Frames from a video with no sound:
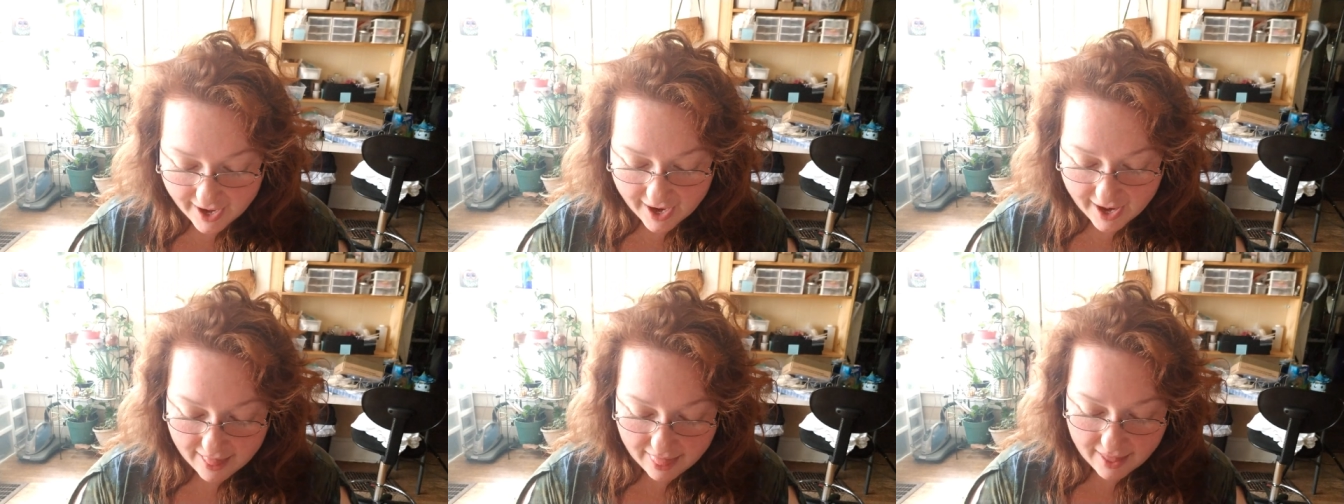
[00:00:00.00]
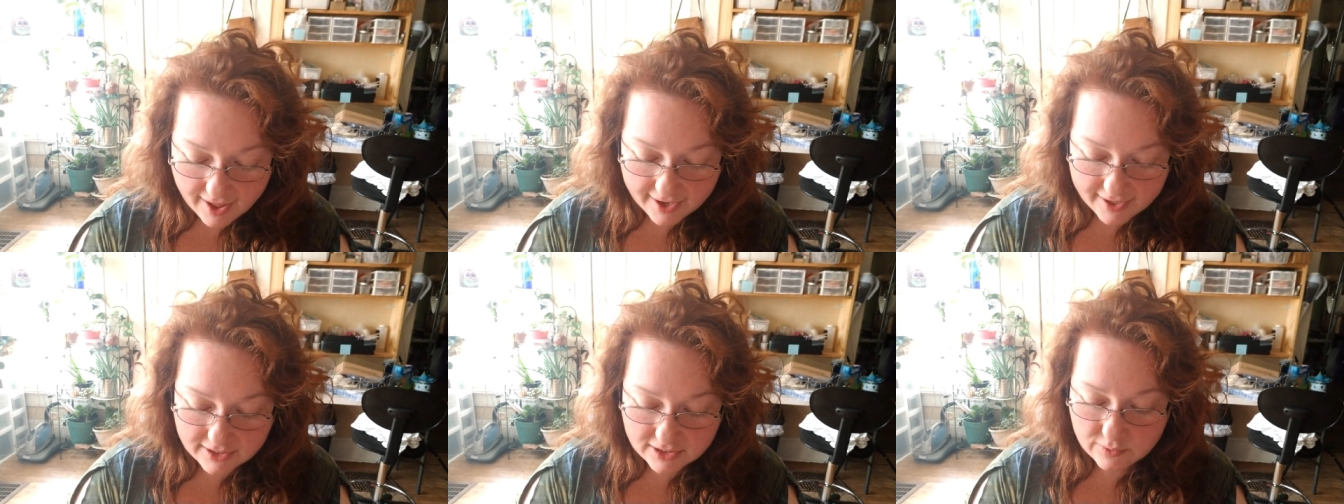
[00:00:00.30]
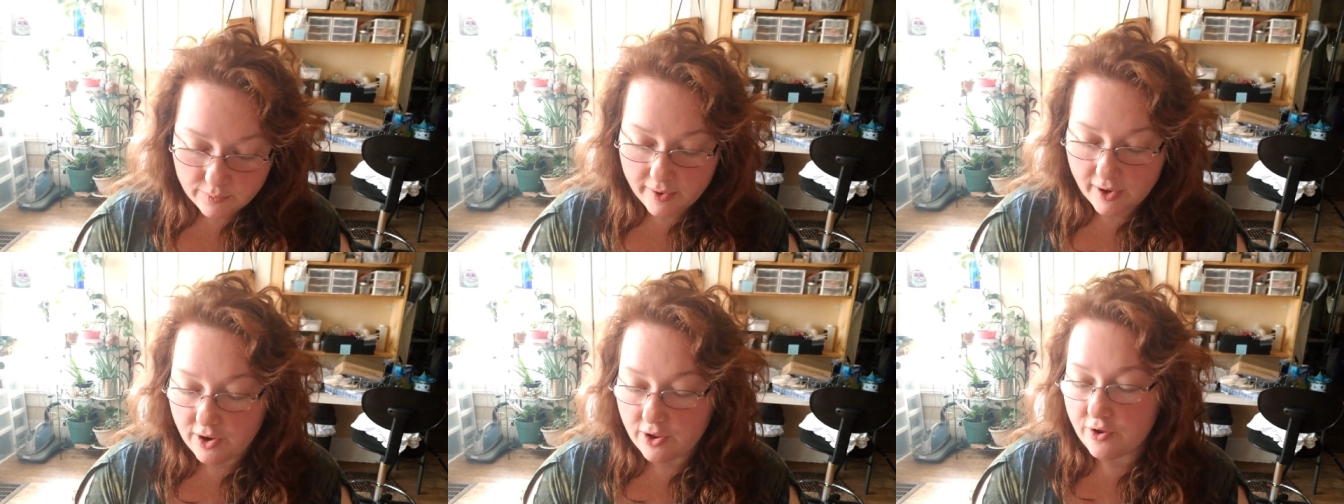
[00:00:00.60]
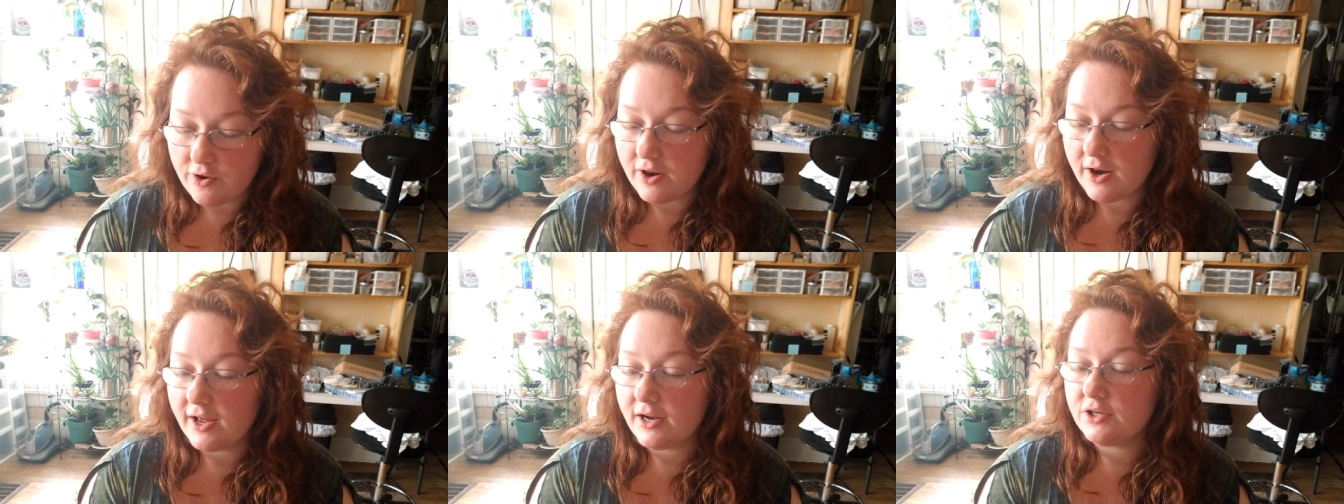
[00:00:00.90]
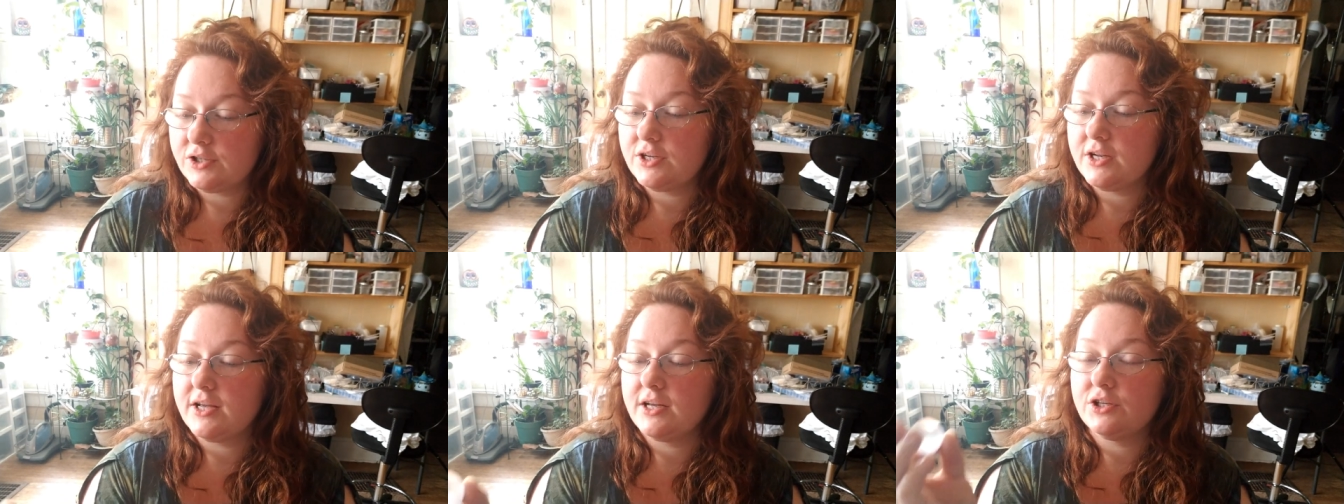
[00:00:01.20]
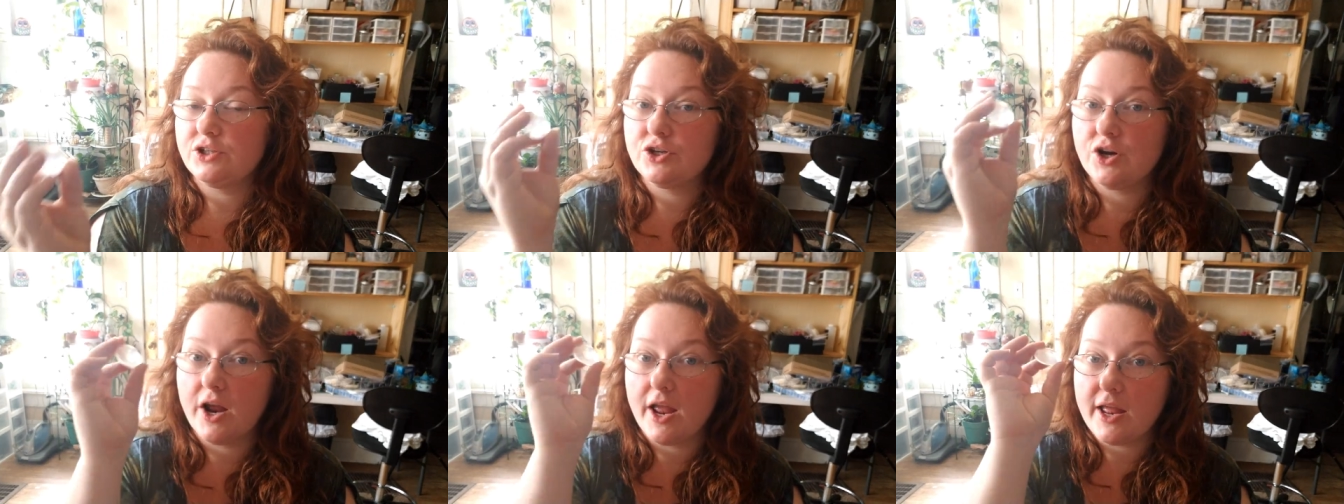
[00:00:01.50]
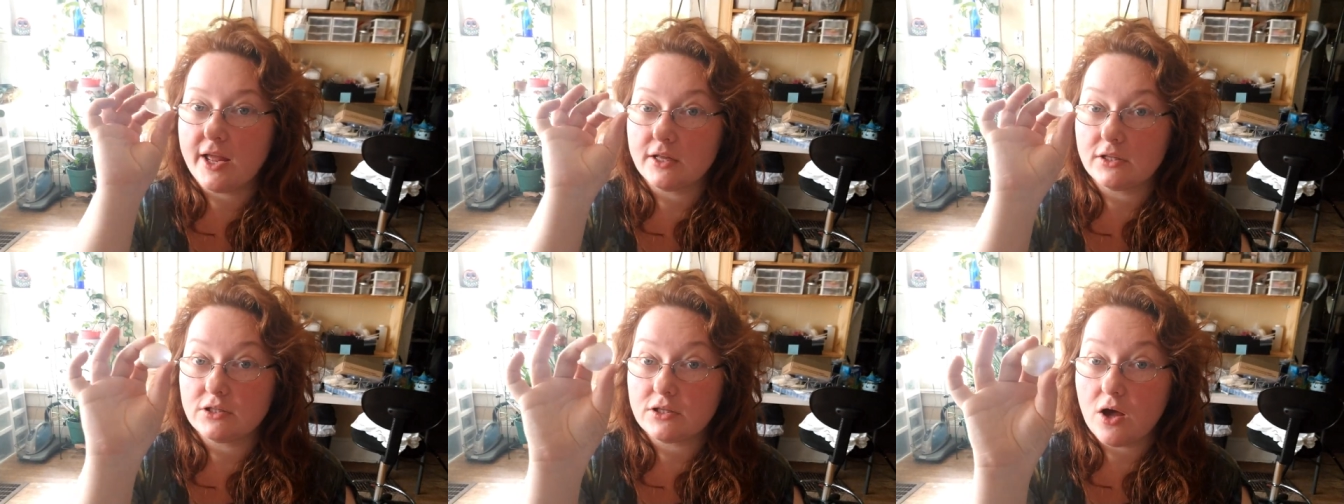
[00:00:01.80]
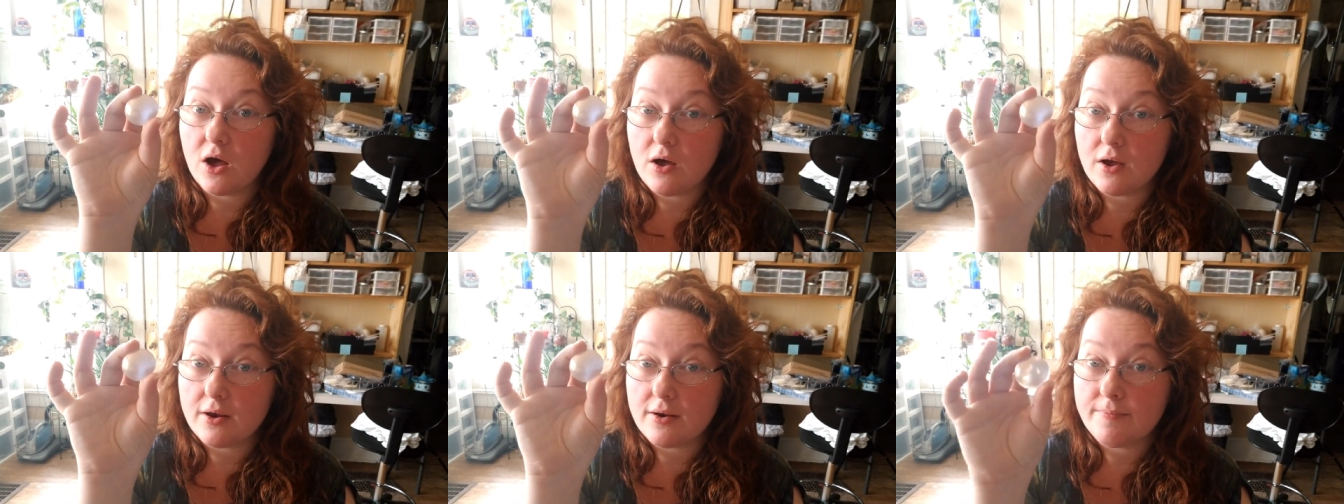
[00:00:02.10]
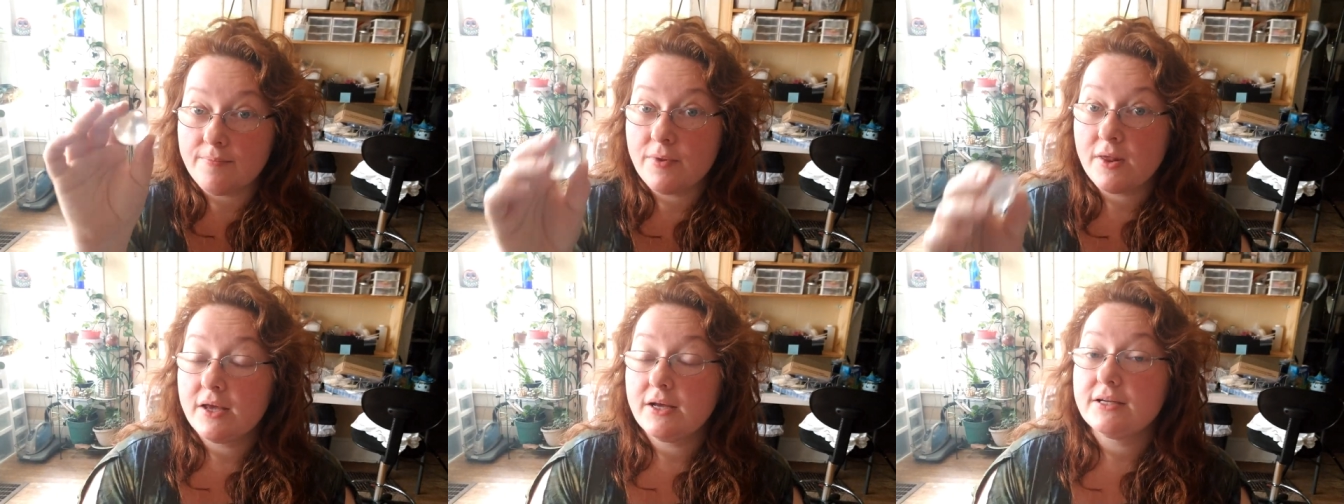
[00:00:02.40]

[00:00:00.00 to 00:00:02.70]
And that is where you could actually get your hands on